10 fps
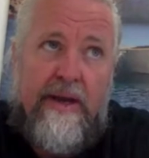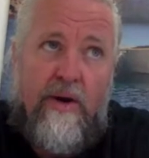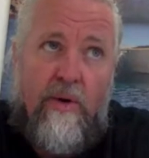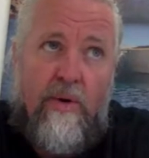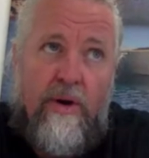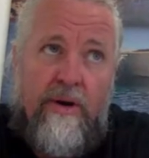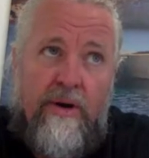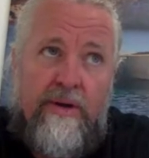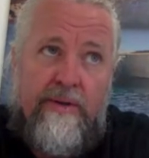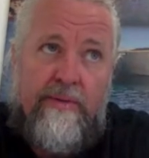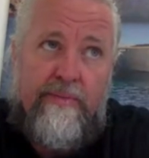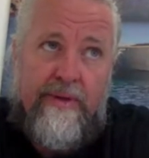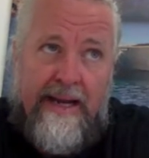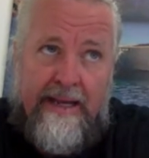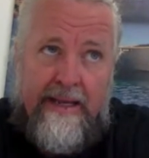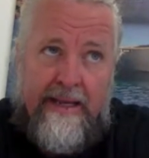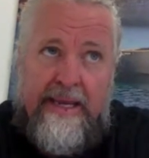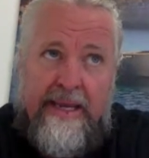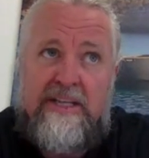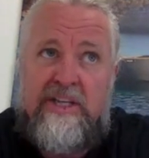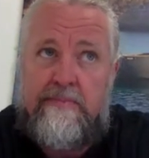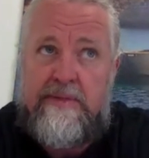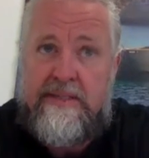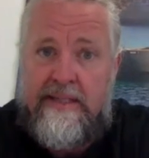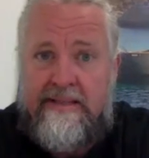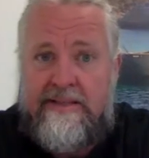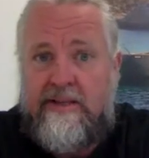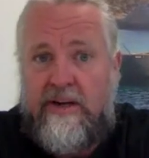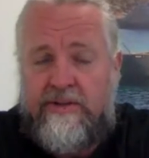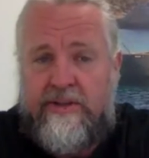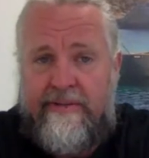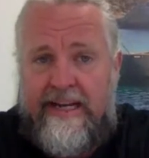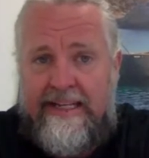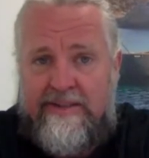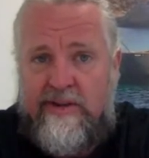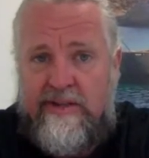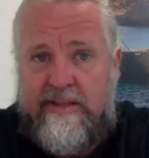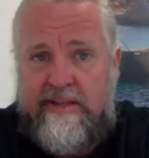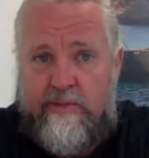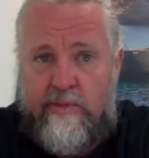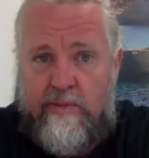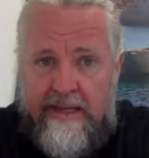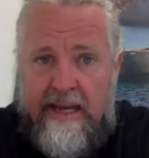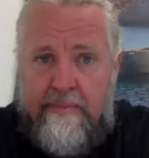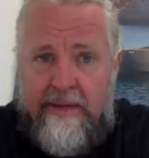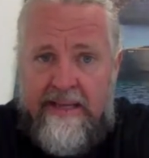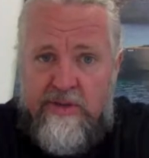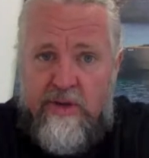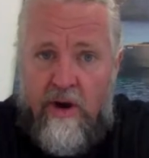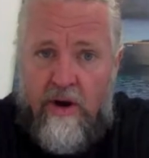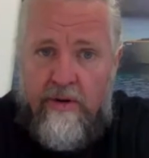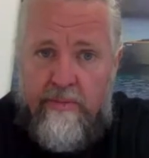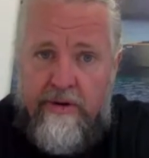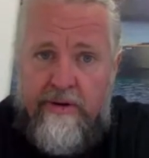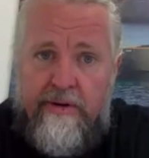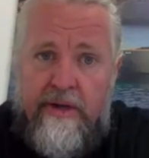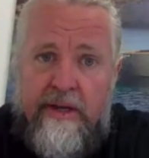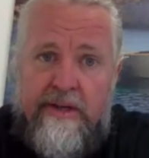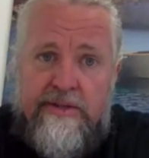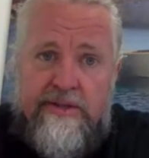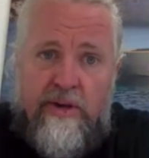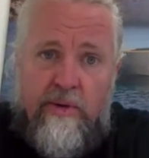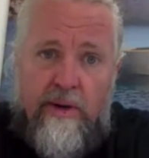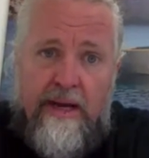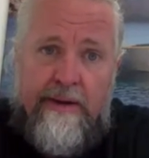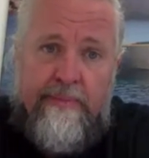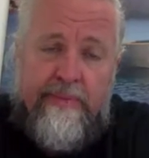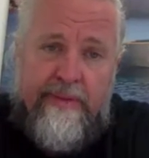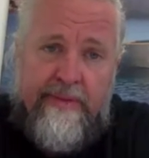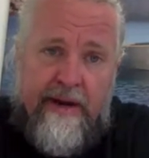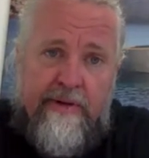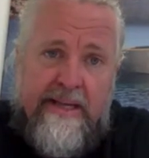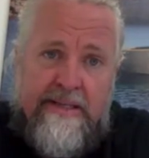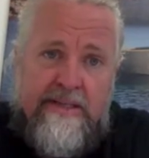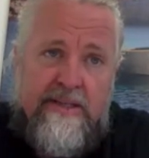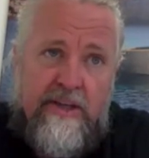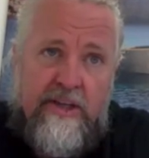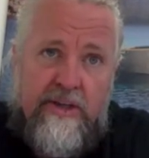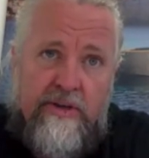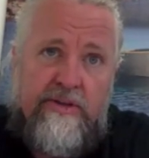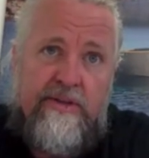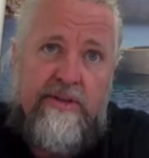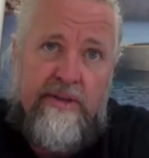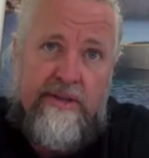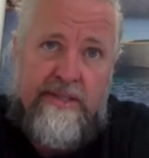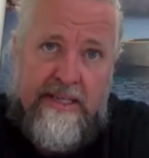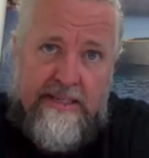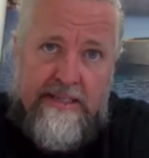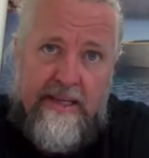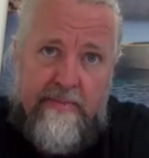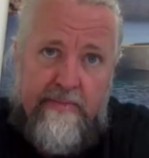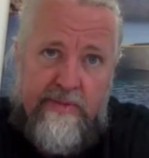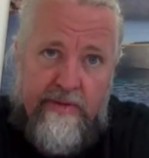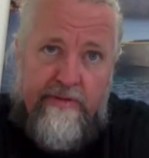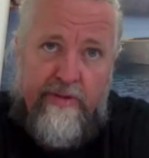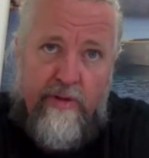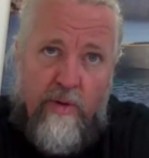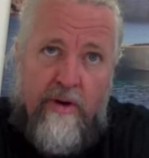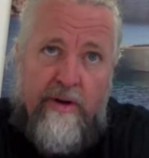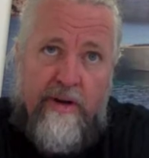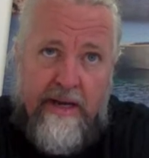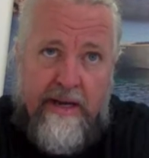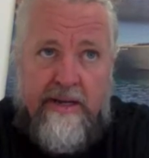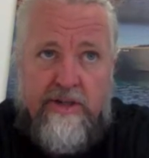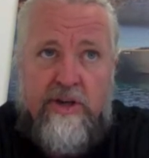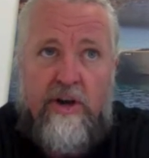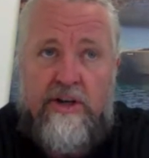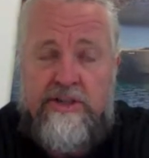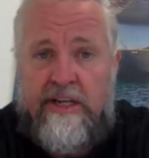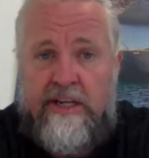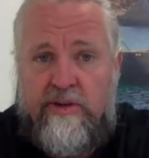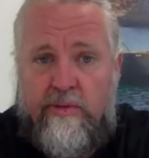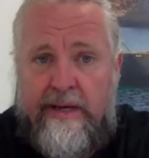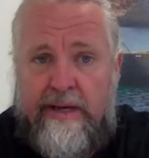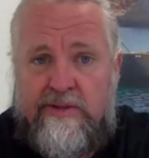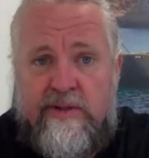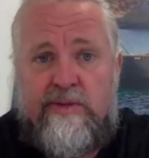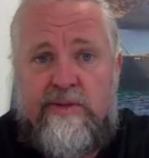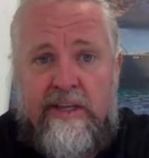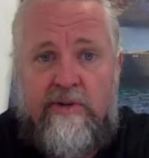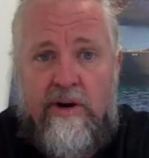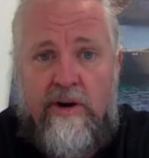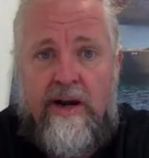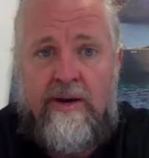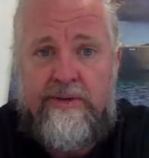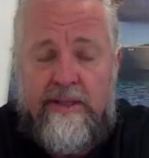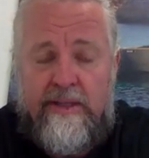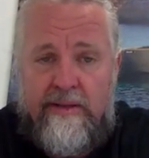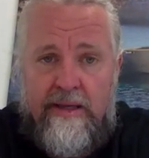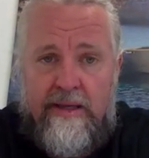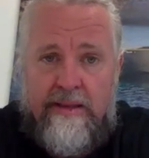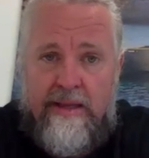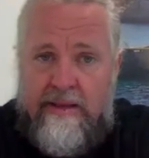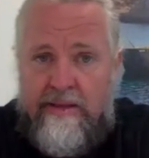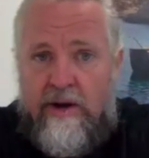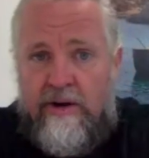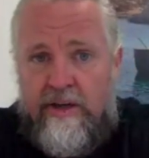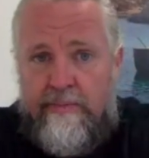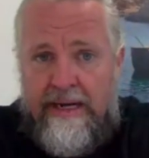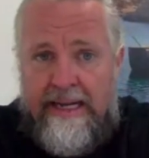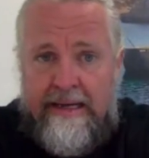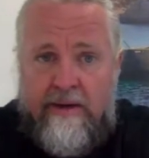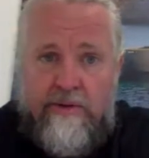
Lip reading: All like big ships needs a lot of electricity when they're coming into harbor. So there is a good system for charging your batteries when you are out in the archipelago.